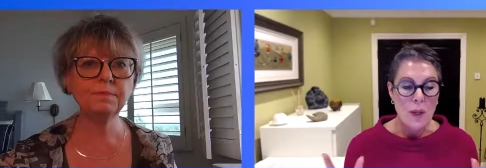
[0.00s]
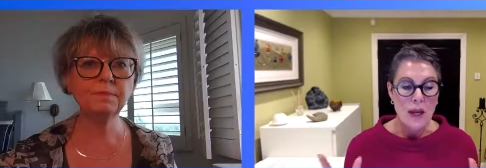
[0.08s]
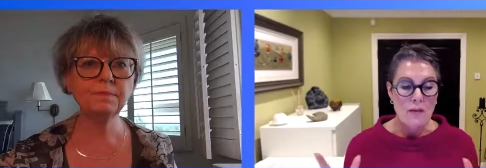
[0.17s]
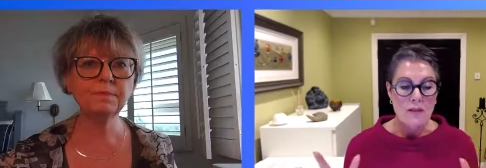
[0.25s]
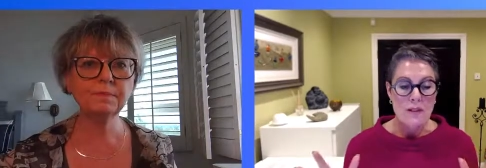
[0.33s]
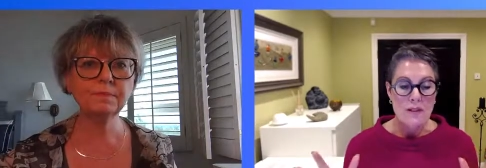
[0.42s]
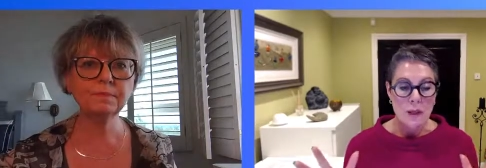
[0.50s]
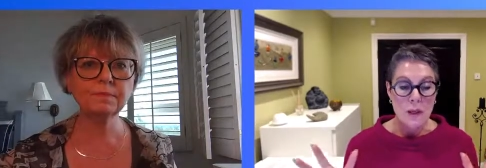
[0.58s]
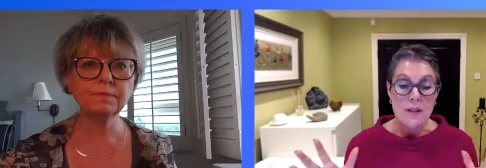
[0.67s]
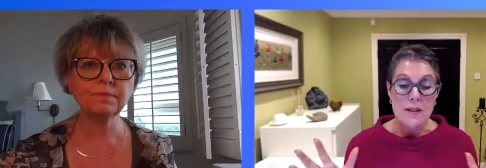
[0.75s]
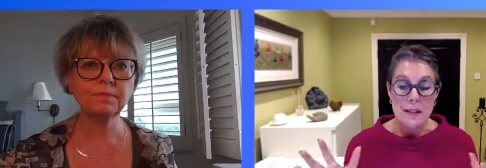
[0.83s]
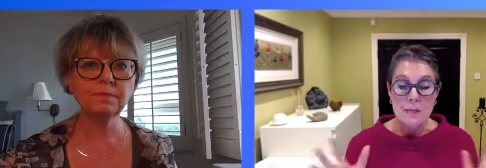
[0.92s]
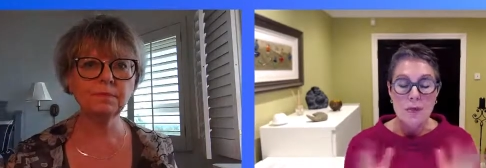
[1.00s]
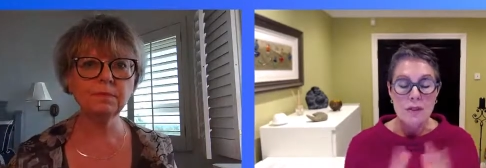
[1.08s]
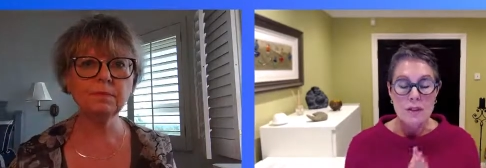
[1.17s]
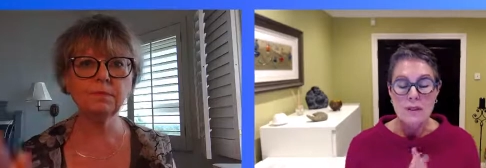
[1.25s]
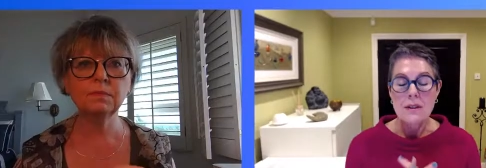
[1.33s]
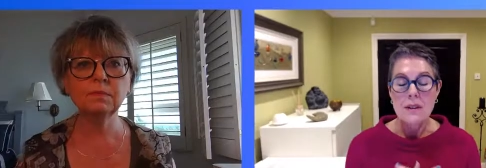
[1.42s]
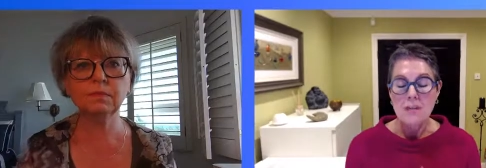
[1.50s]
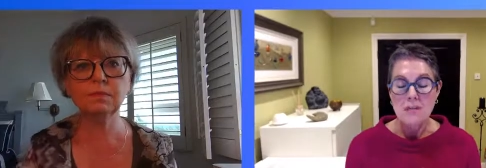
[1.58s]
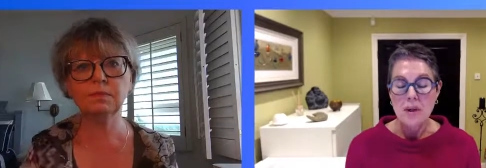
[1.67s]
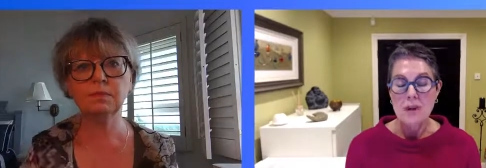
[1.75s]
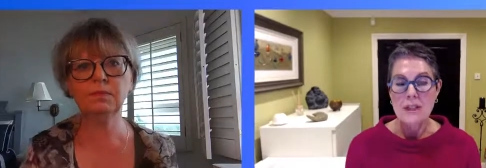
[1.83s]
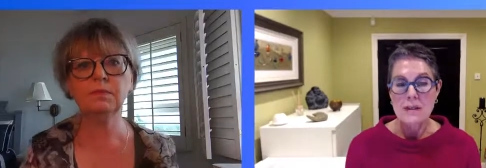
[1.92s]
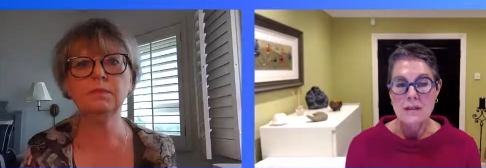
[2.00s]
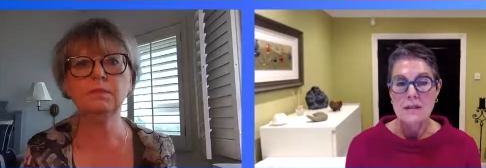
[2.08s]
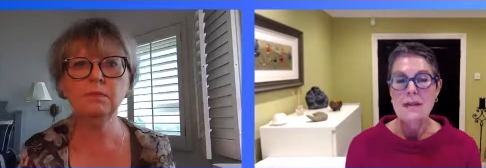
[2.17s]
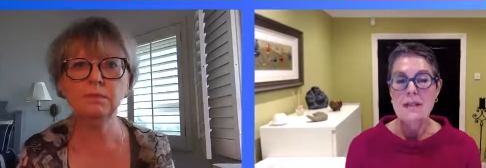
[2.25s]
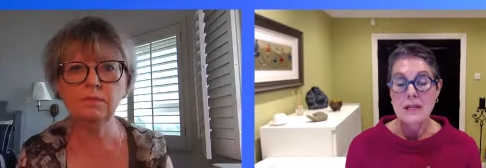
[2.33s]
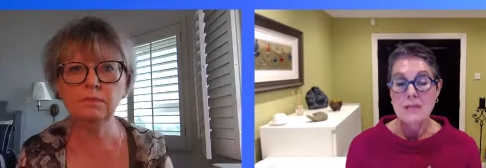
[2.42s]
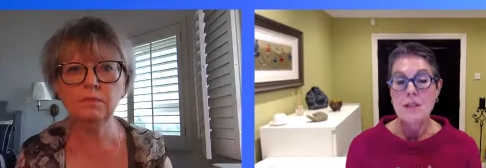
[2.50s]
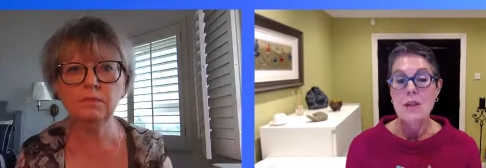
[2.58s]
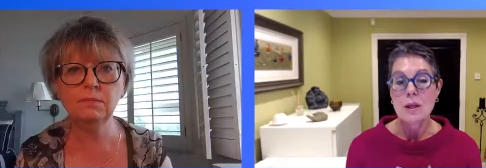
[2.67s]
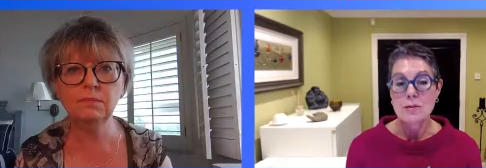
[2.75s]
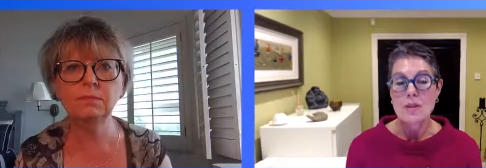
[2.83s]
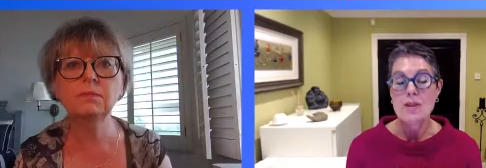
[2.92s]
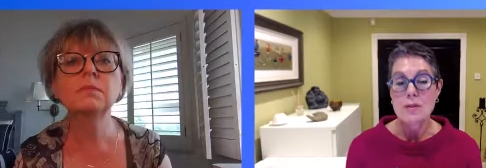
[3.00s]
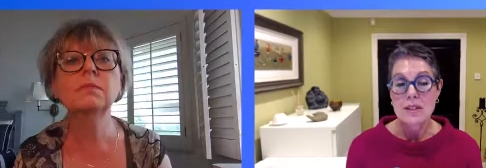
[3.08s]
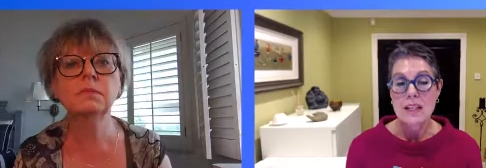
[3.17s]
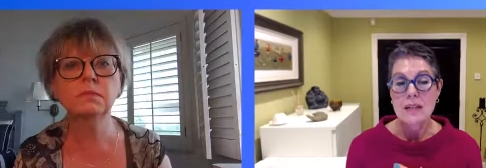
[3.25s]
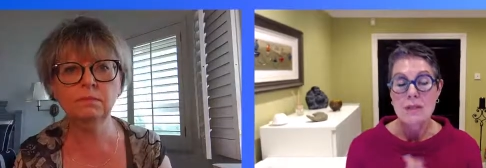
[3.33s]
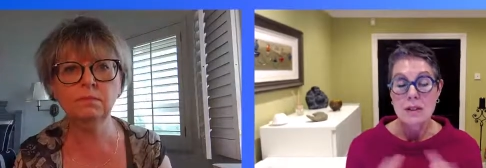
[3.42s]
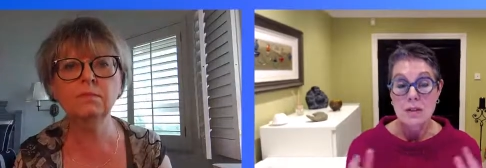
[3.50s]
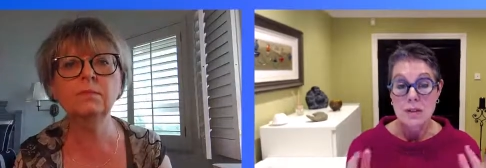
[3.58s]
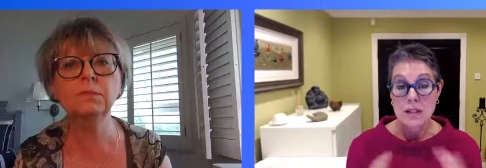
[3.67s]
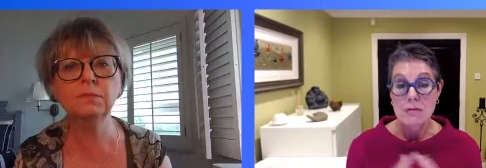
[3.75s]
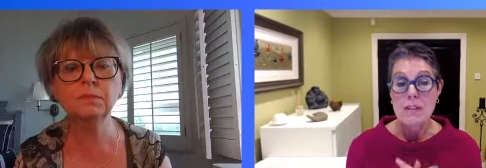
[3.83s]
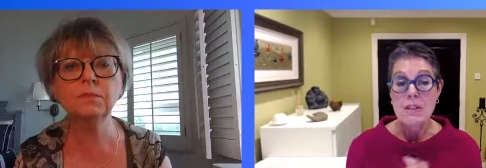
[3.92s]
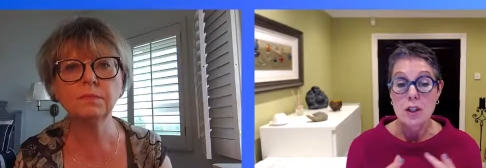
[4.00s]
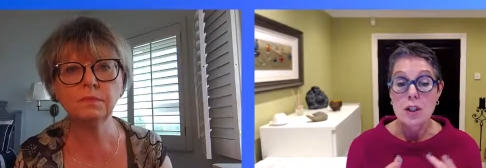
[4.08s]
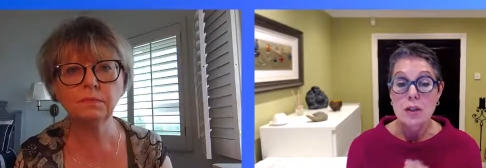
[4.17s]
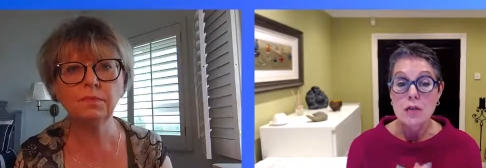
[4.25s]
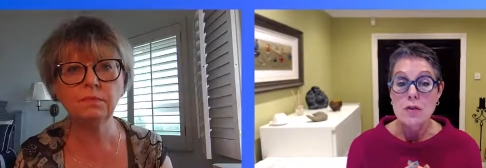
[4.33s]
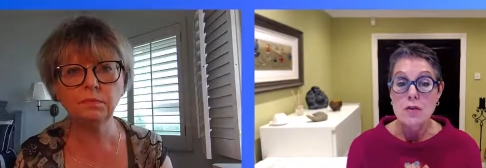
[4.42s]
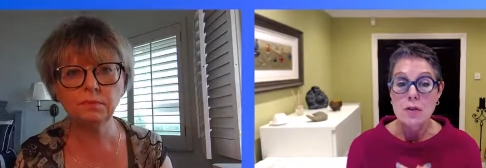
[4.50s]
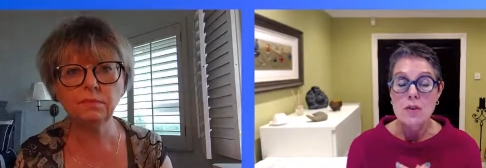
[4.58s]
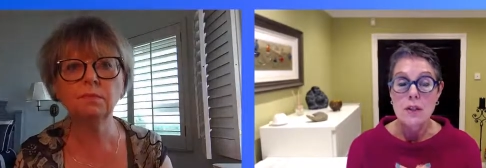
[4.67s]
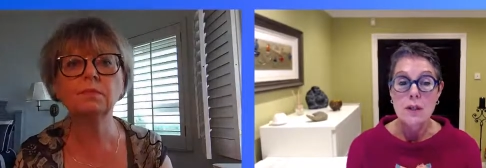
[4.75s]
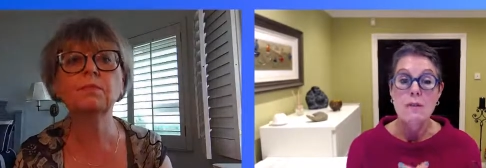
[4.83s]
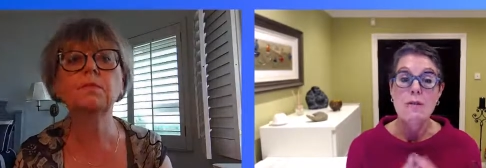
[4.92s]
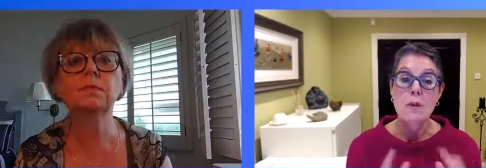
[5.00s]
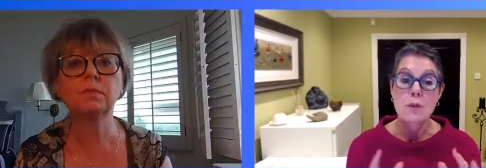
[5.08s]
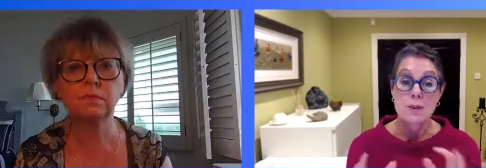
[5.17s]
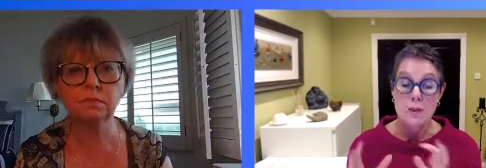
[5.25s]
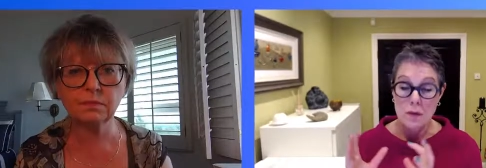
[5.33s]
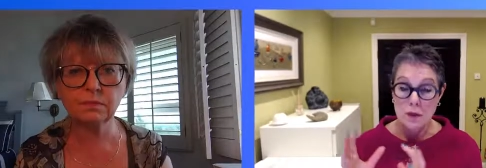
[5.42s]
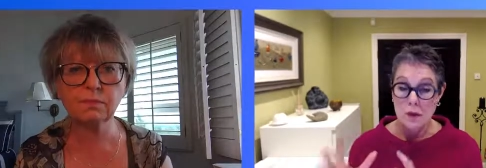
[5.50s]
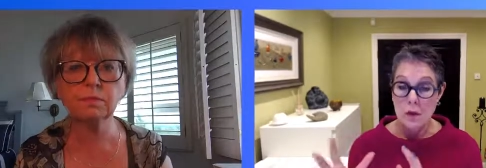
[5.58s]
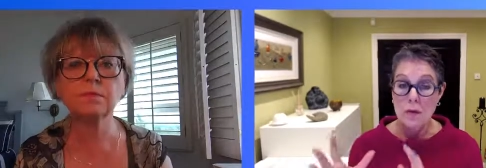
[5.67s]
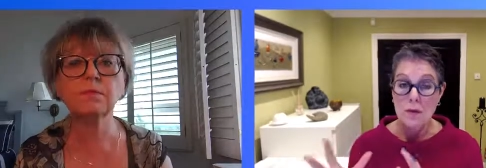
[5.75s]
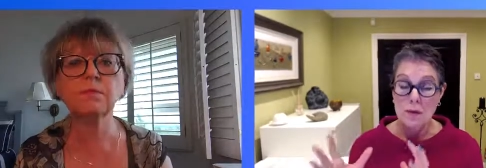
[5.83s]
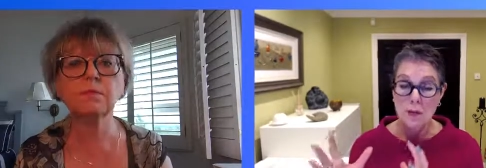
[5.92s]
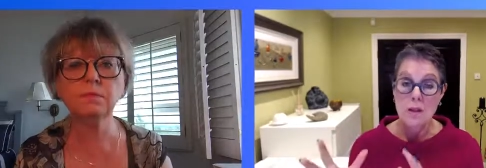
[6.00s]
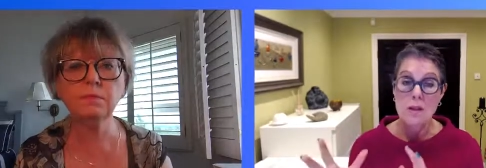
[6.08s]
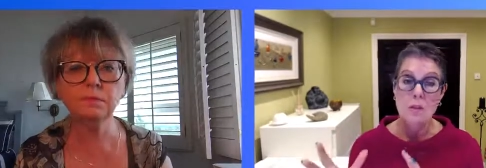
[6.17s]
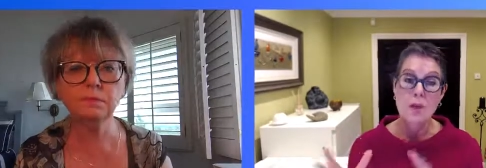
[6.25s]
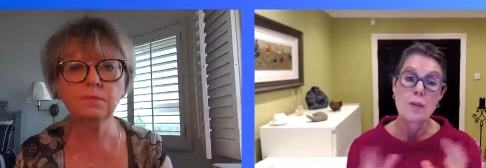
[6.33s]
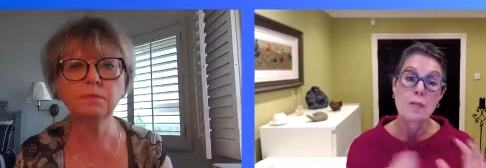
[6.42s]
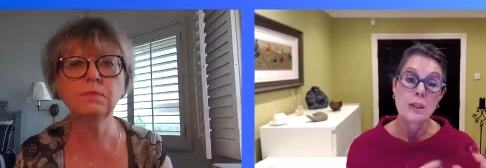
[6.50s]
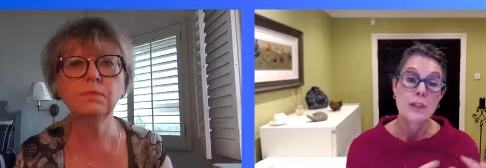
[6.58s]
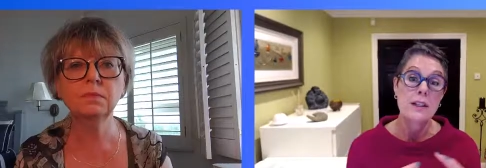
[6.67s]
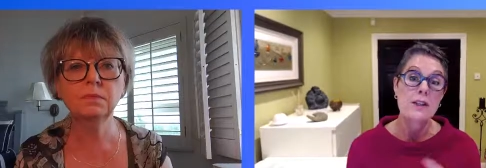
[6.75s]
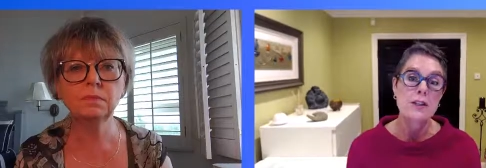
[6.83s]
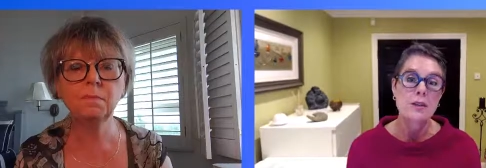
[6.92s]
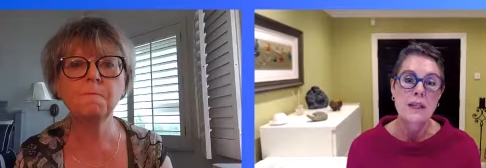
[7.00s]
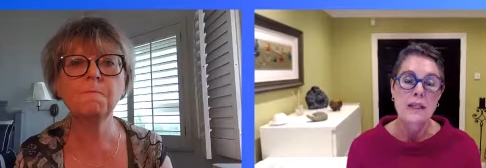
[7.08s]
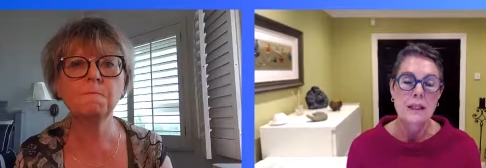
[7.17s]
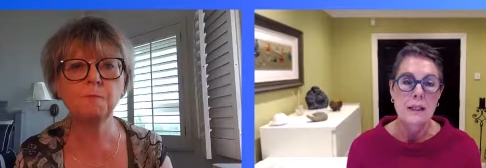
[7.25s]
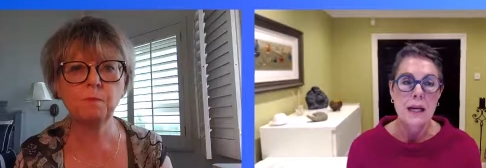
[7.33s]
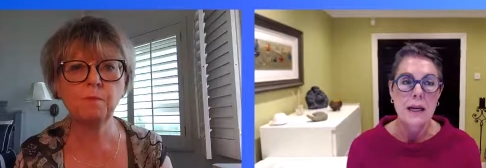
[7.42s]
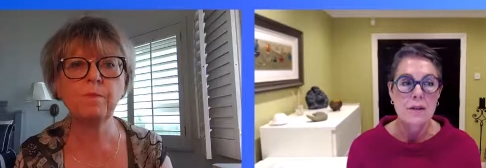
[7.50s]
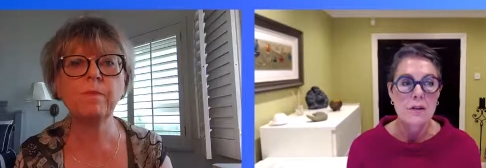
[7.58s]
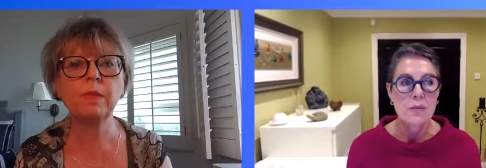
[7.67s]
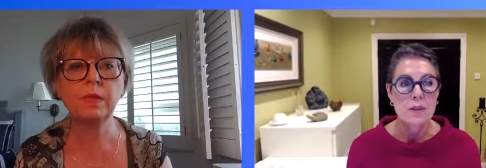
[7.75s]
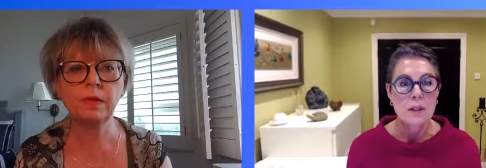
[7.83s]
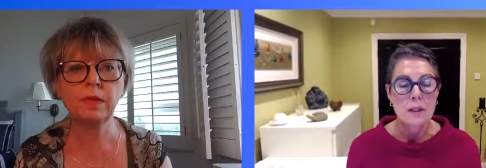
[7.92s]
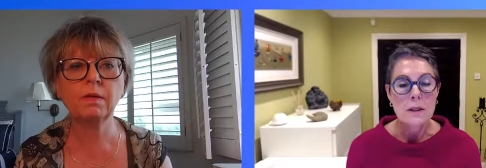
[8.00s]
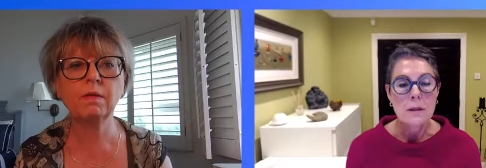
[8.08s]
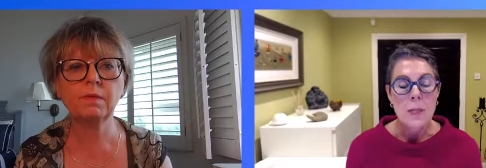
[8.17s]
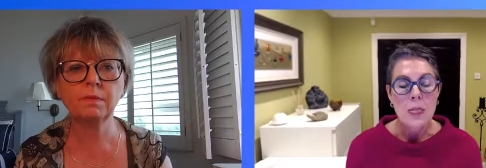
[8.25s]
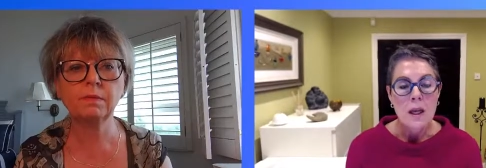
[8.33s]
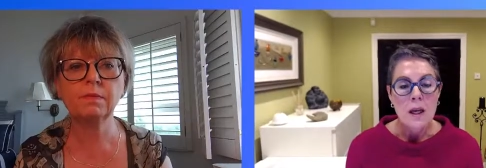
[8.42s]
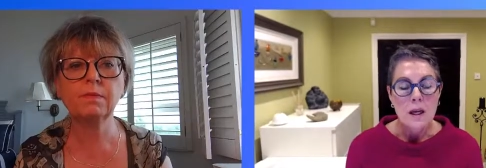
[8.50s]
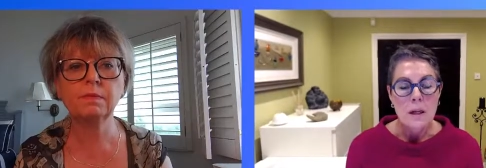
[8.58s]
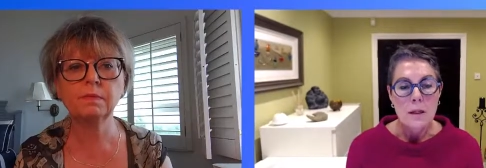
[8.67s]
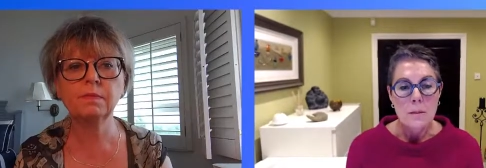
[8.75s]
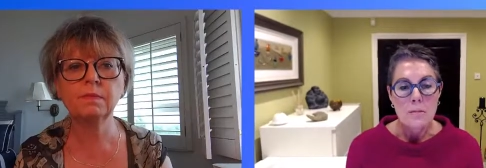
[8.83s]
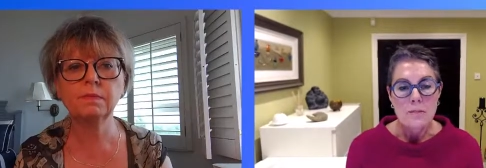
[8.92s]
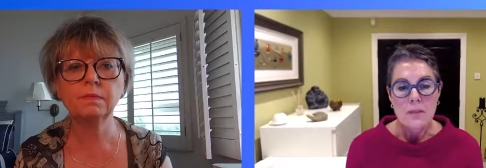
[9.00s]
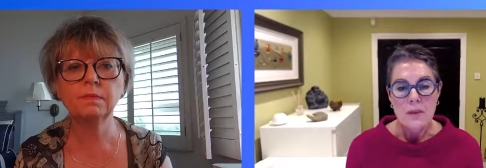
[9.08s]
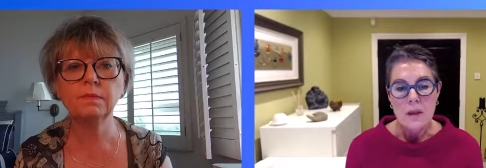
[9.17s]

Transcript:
Speaker 1: areas are separate and combined at the same time as you said because there is a huge crossover with the younger population and mental health but um,